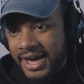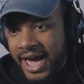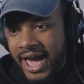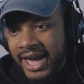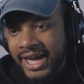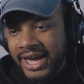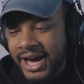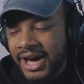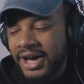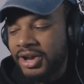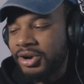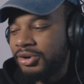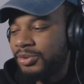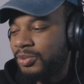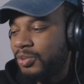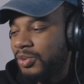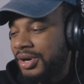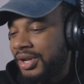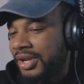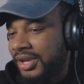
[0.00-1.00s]
I kind
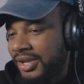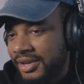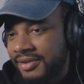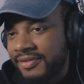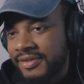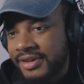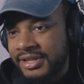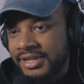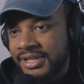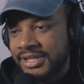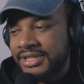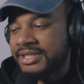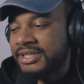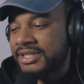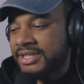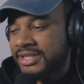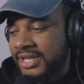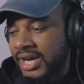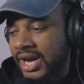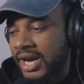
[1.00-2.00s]
of want to live in this
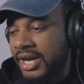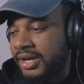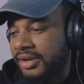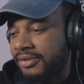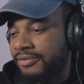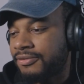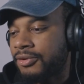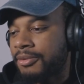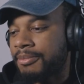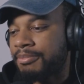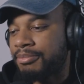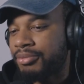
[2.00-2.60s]
society for